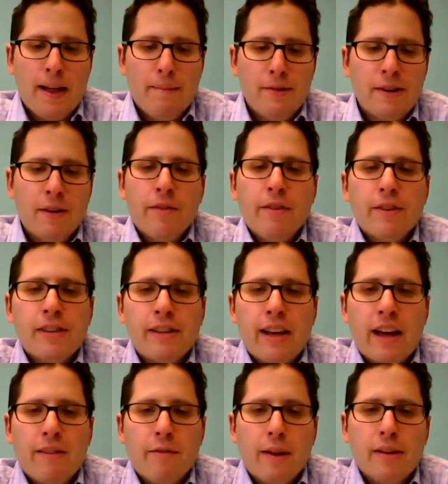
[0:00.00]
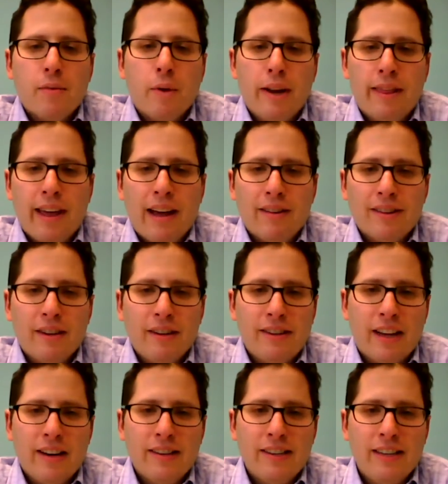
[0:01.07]
Shelbyville is a town of about 20,000 in
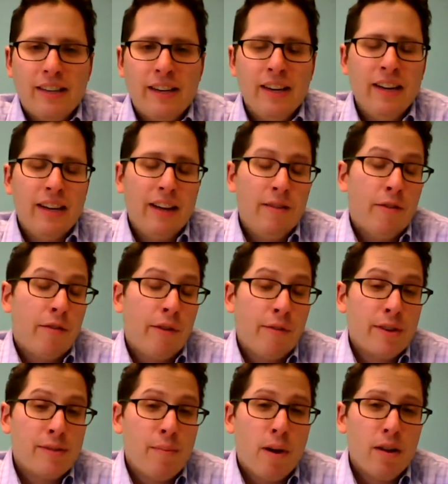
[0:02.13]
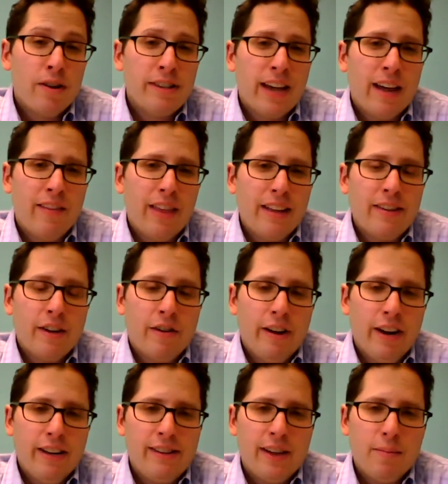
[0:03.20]
Tennessee. If you're from a smaller town, that's a
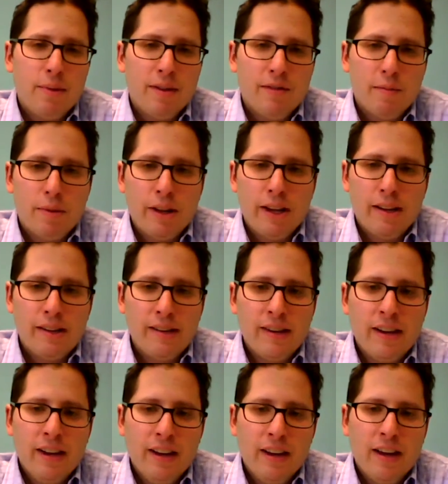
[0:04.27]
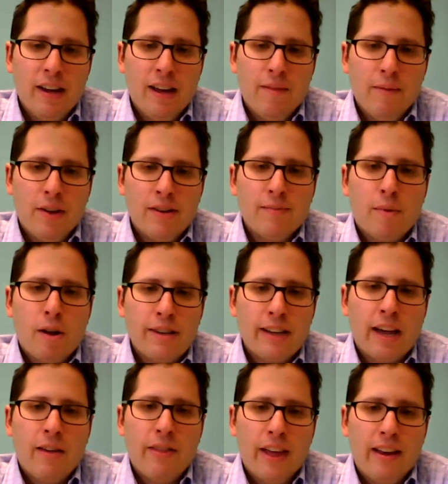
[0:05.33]
great example of a place, a small
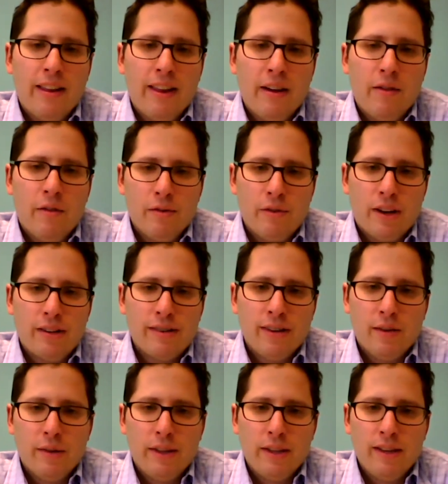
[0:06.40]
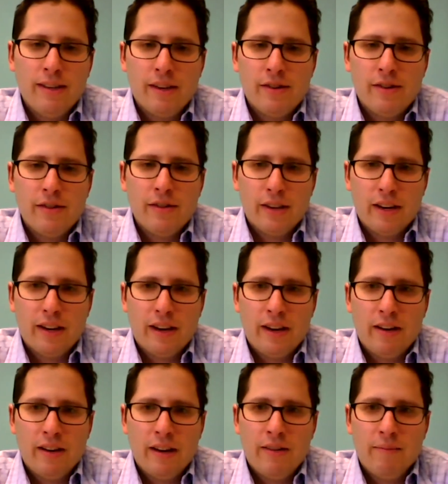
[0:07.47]
town that was wrestling with these issues and
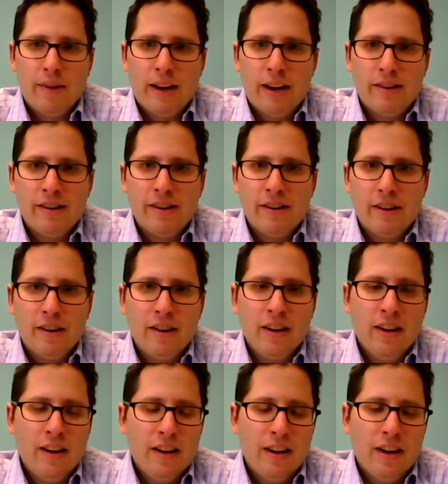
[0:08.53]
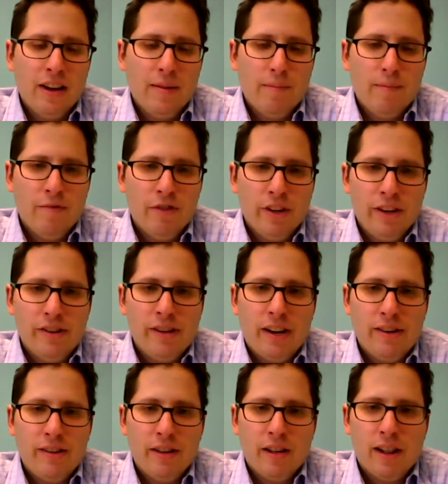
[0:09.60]
managed to really
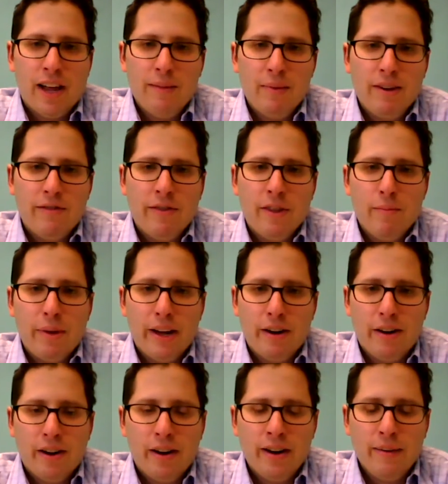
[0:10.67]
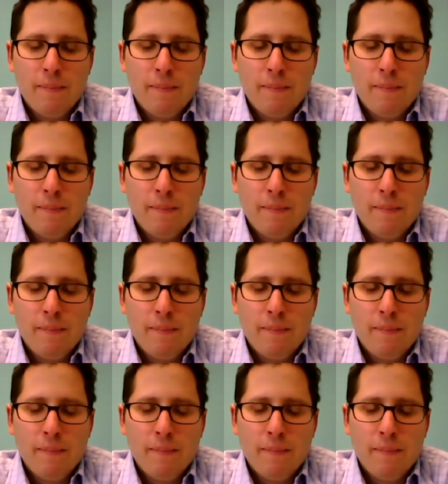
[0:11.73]
change the climate for the better.